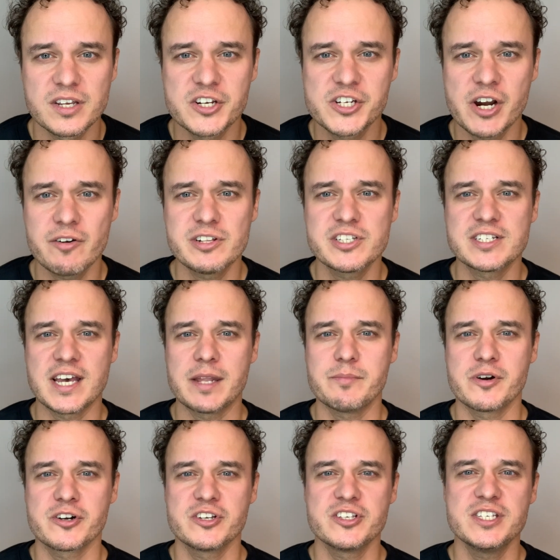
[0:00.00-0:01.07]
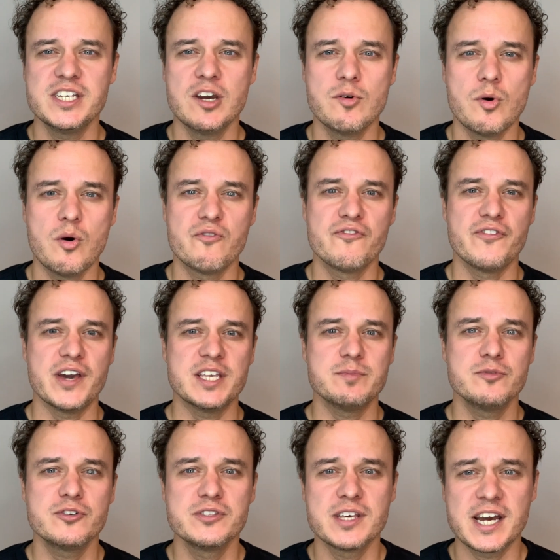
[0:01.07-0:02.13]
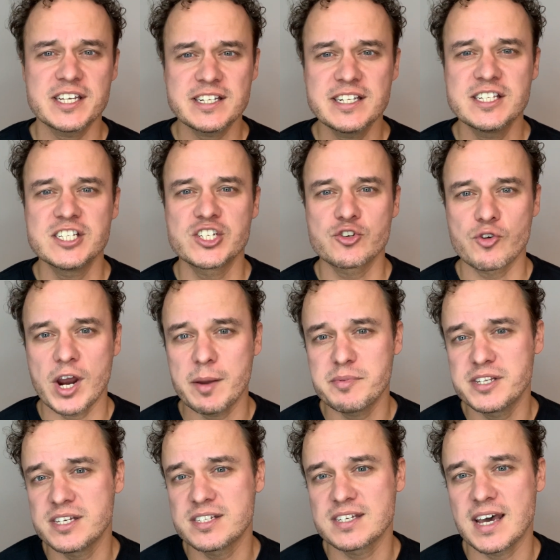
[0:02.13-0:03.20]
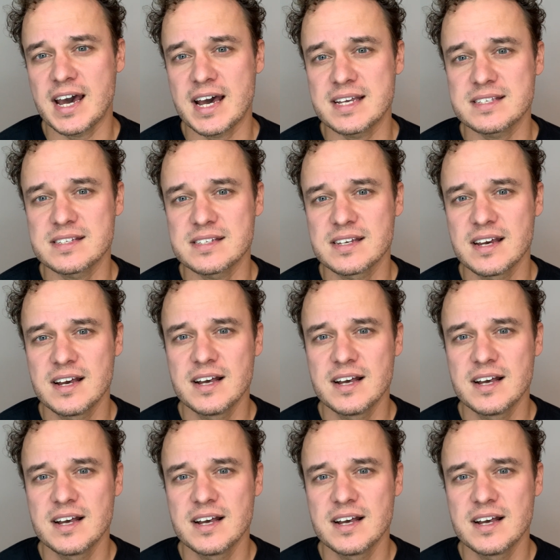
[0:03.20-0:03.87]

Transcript: Sheryl Sandberg, the CEO of Facebook, nicely described this as